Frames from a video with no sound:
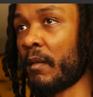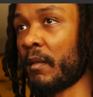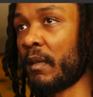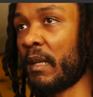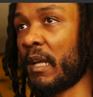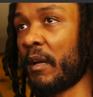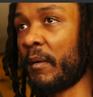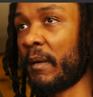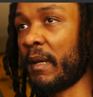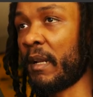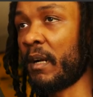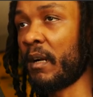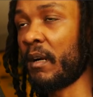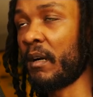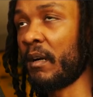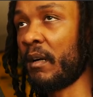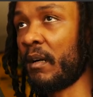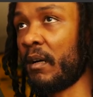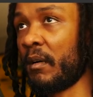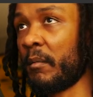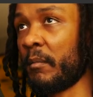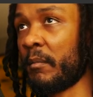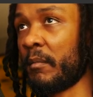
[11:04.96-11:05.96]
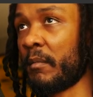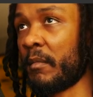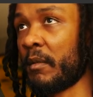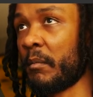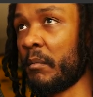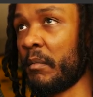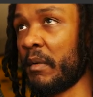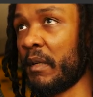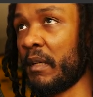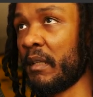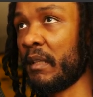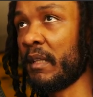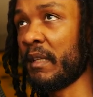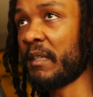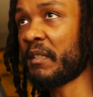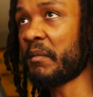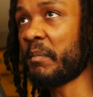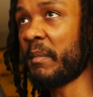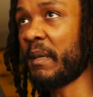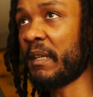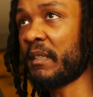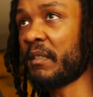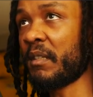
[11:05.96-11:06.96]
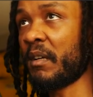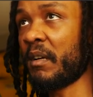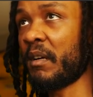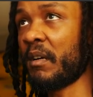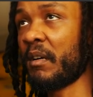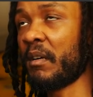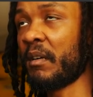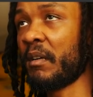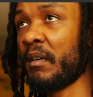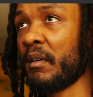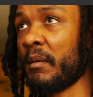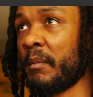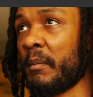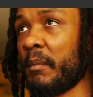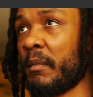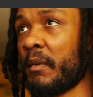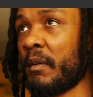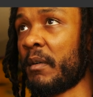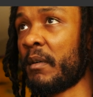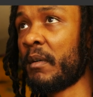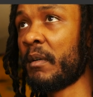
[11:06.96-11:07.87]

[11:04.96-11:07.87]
Now we got our arm, but let's make the arm